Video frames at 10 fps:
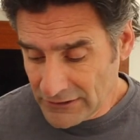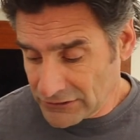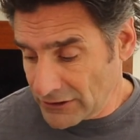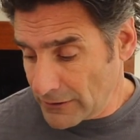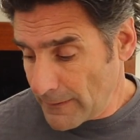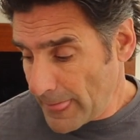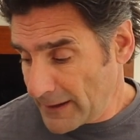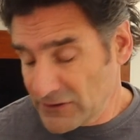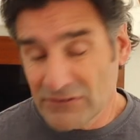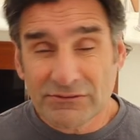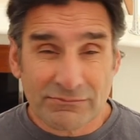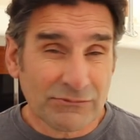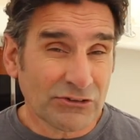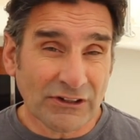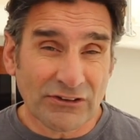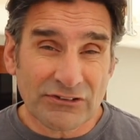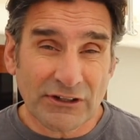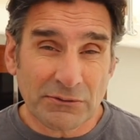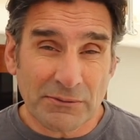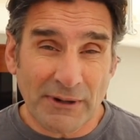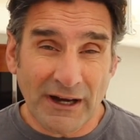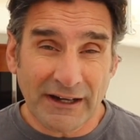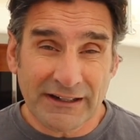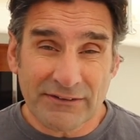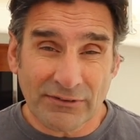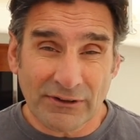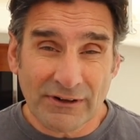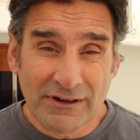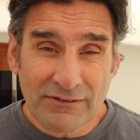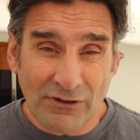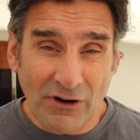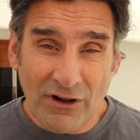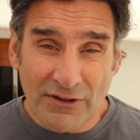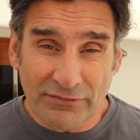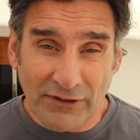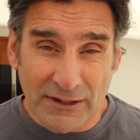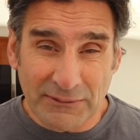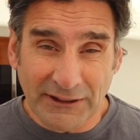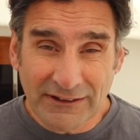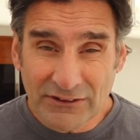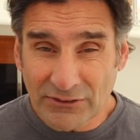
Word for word: So I'm just, just going to stick with mahogany for, for all the framing.